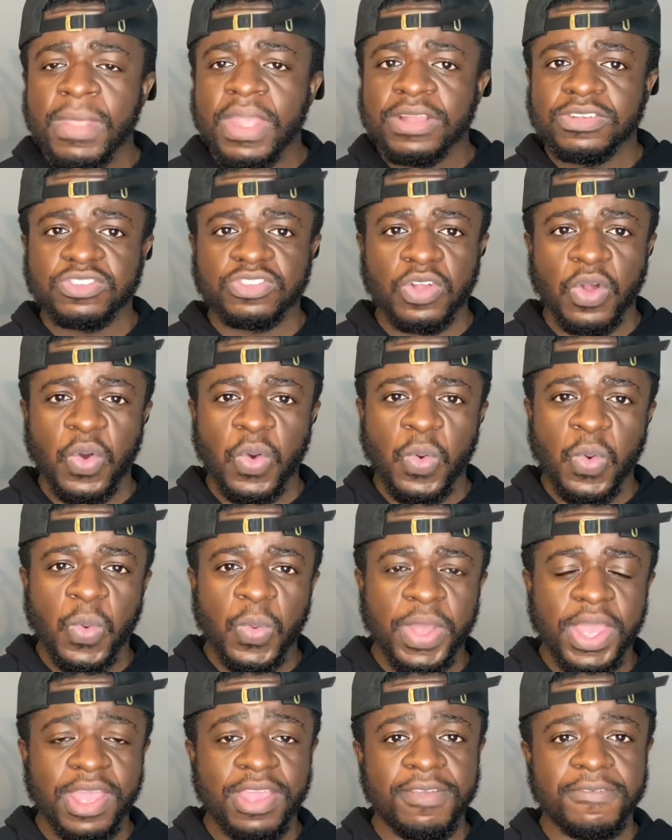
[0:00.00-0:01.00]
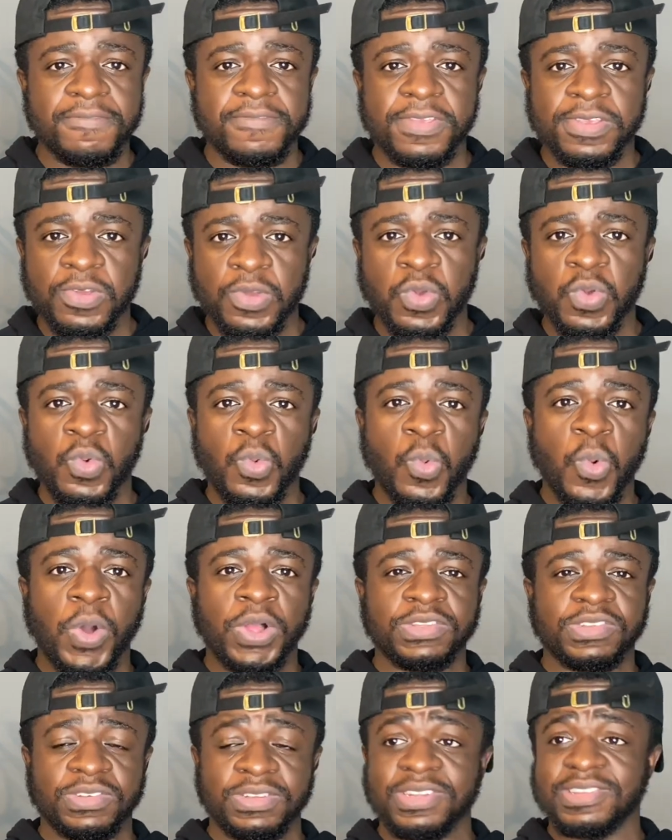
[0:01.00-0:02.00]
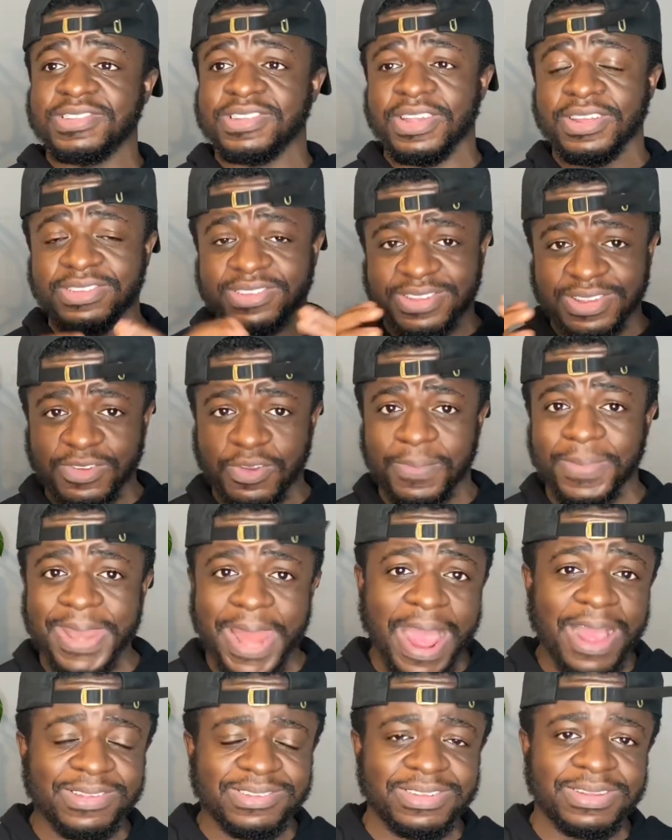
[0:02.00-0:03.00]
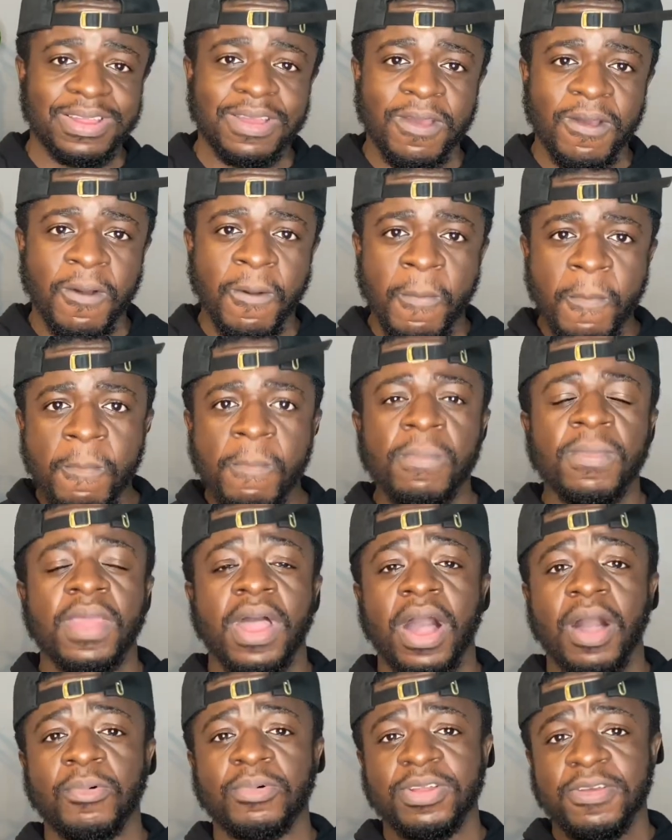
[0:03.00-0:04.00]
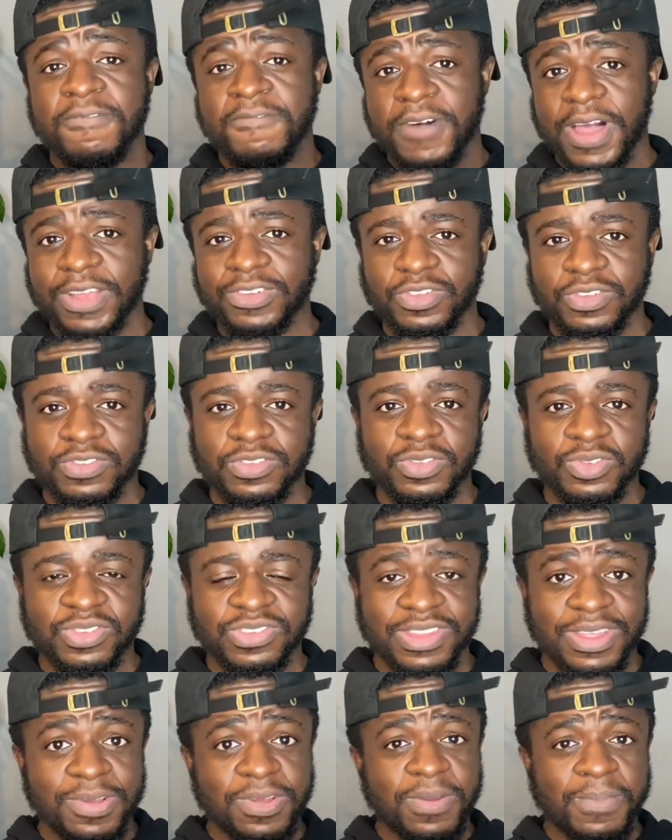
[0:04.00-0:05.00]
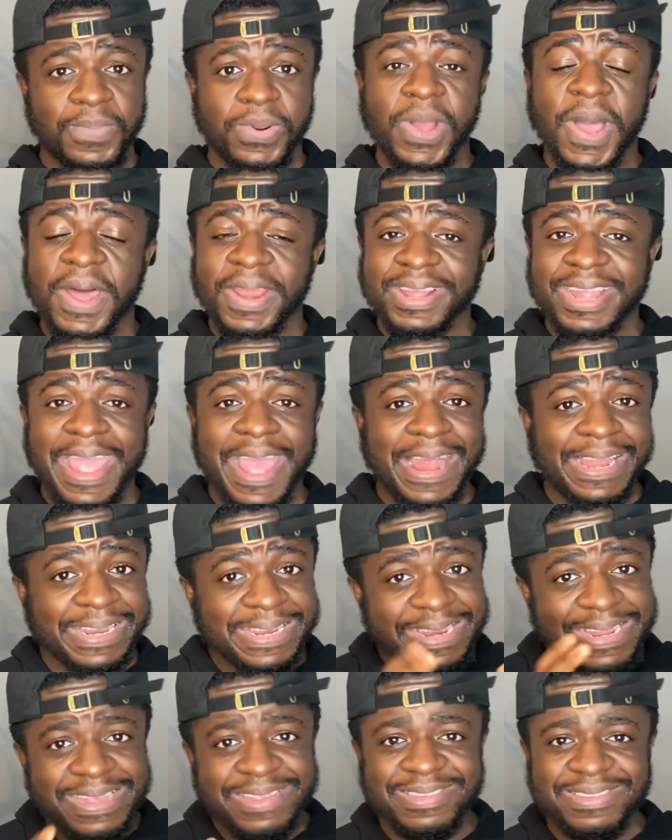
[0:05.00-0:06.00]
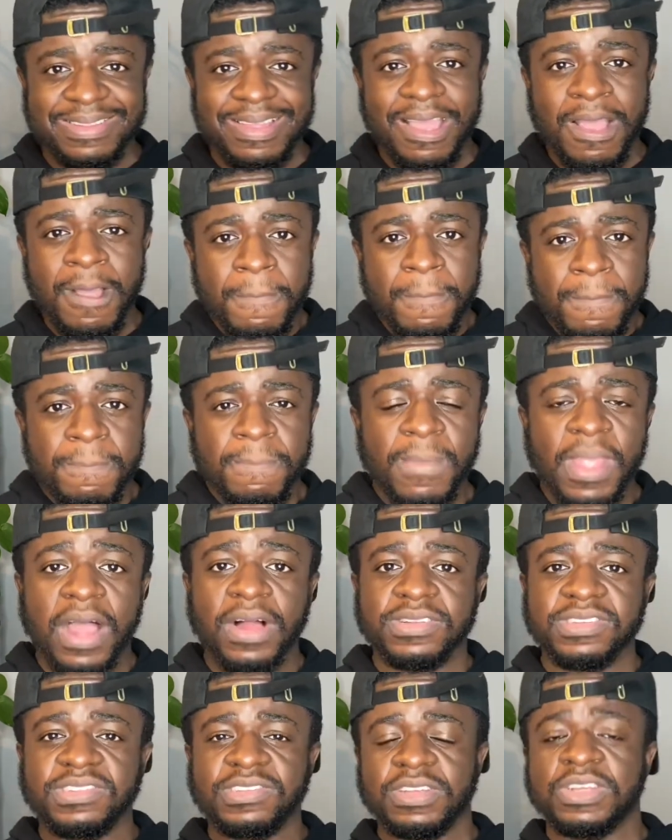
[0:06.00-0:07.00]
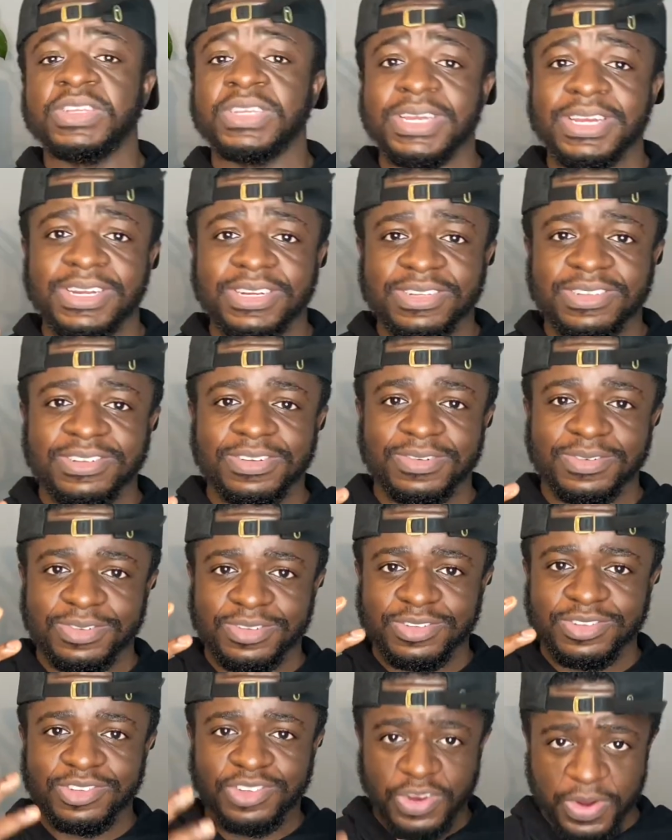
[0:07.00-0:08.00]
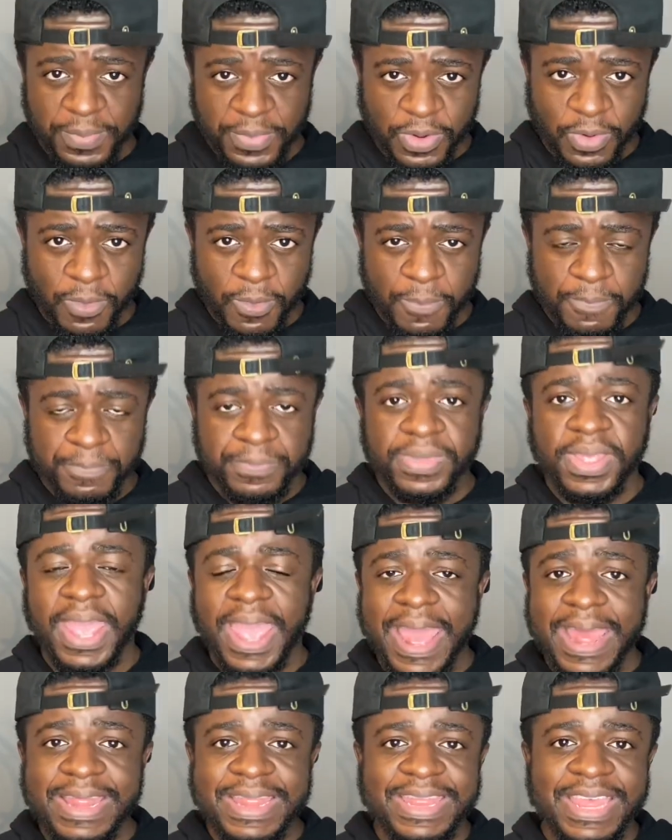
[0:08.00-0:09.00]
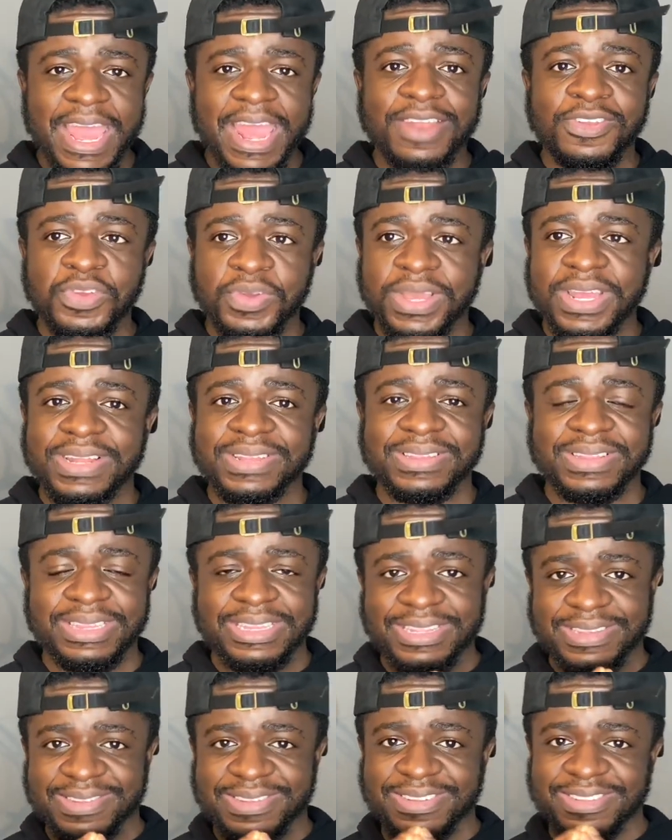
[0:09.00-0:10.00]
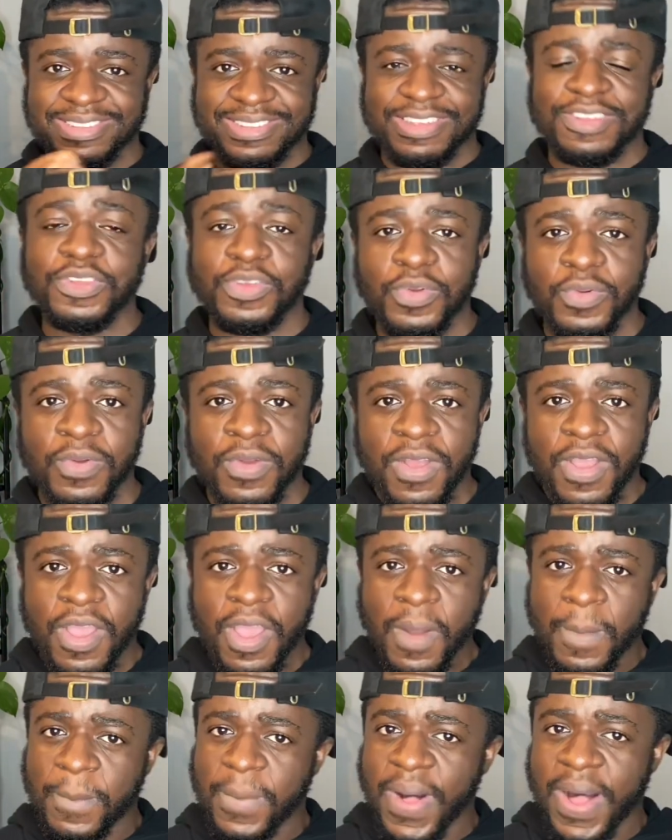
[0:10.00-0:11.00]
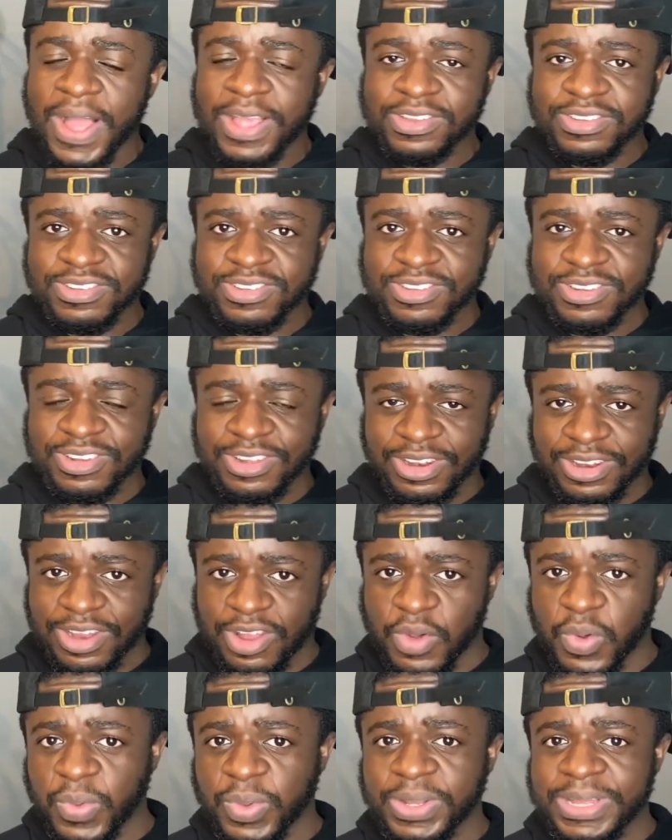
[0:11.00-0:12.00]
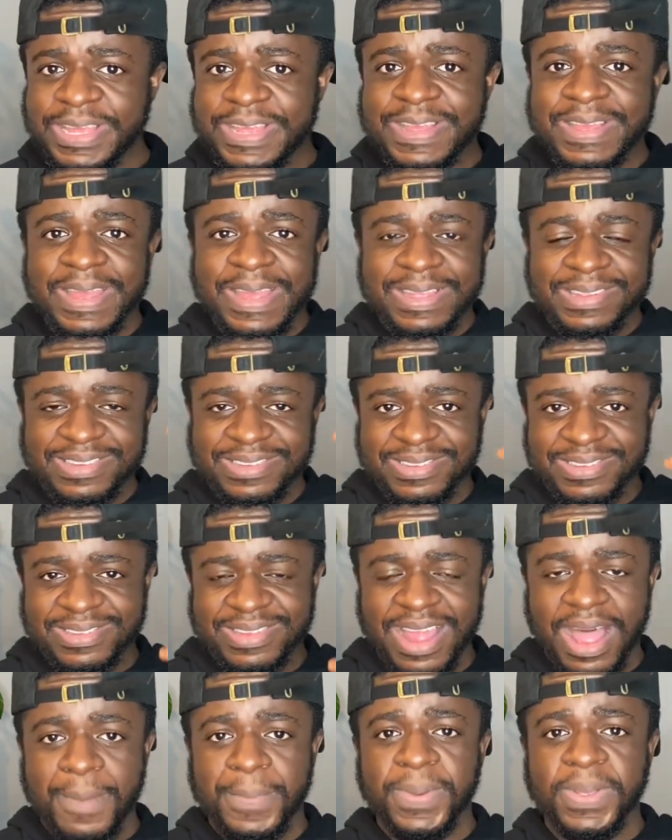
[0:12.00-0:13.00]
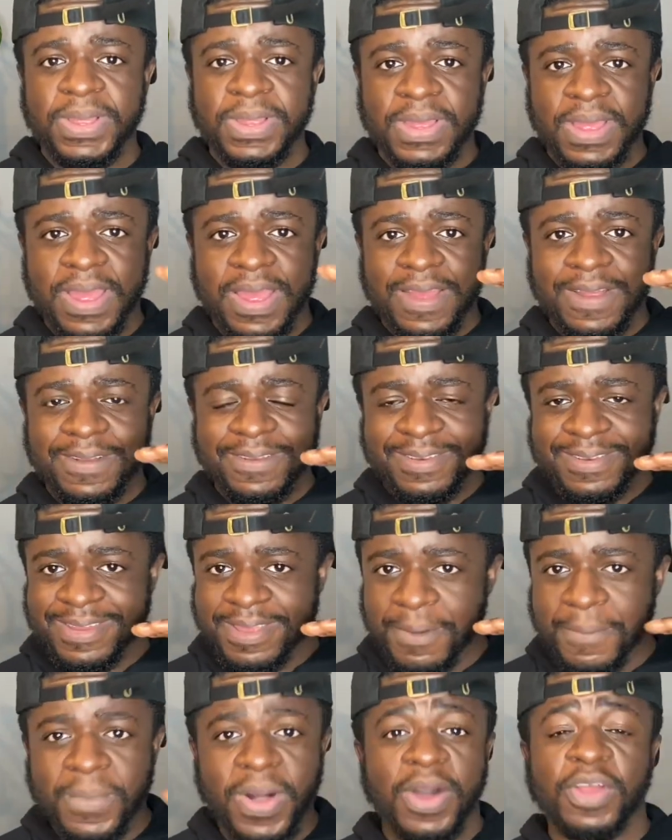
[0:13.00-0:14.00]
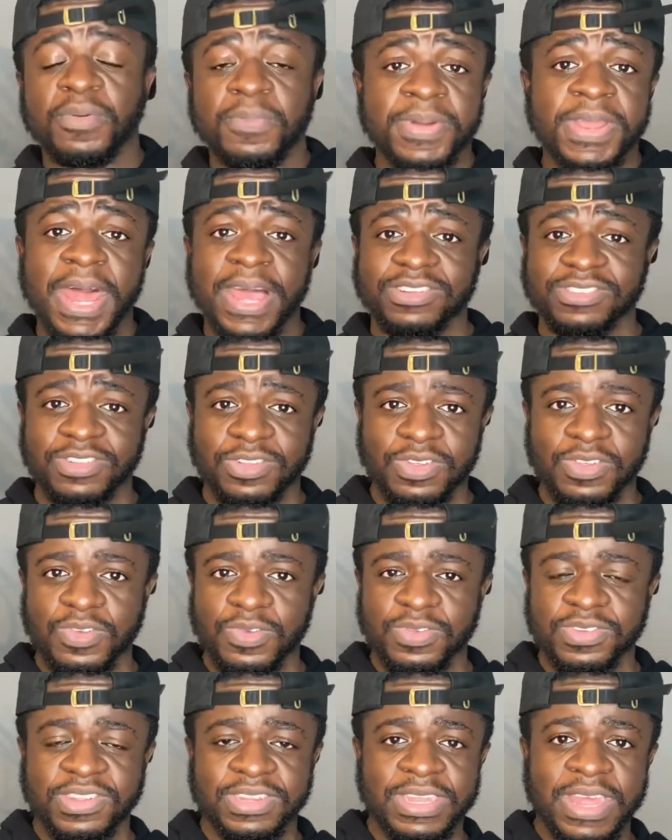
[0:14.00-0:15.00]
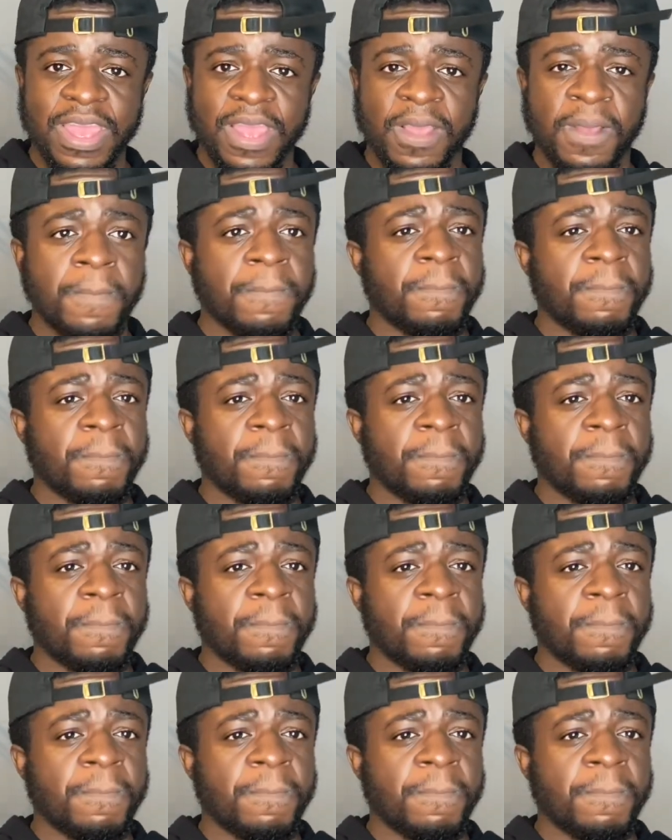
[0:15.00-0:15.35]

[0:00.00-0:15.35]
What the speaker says: So if you want to discontinue minoxidil, I would advise you to stay on the product at least until your hair turns terminal, and then you can discontinue by slowly stopping the amount of minoxidil you use a day,